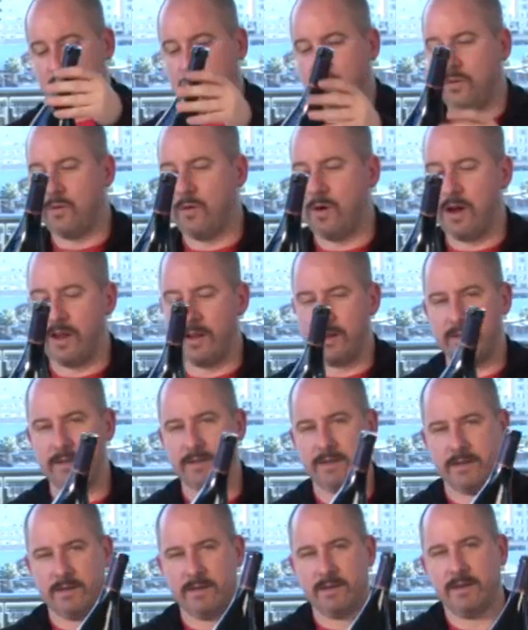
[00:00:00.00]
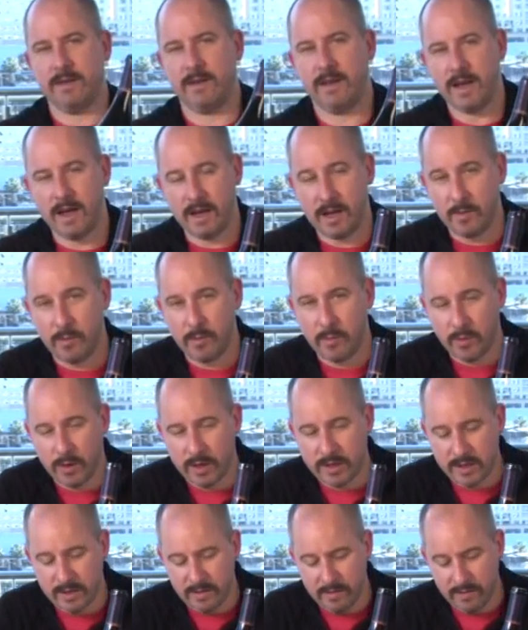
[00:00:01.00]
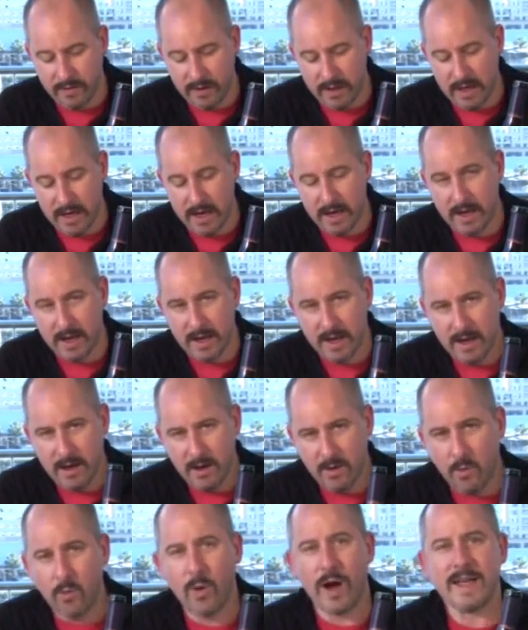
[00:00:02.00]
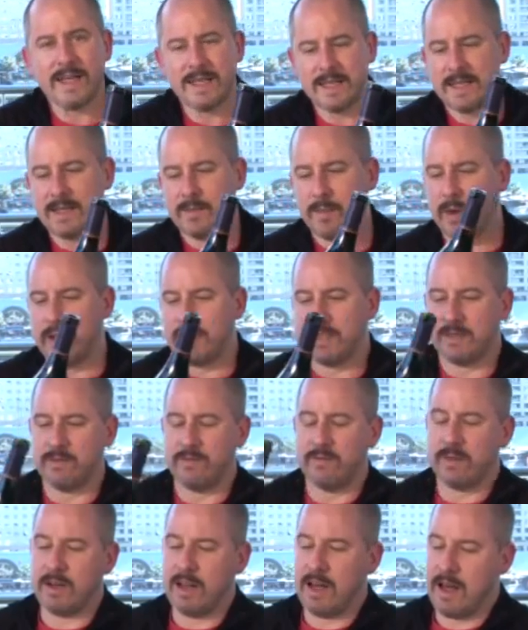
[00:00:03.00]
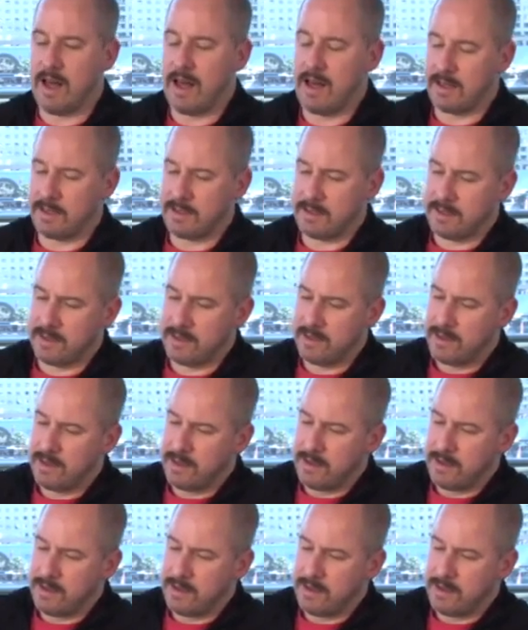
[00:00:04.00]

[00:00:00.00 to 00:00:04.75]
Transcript: Quite an impressively weighty piece of glass.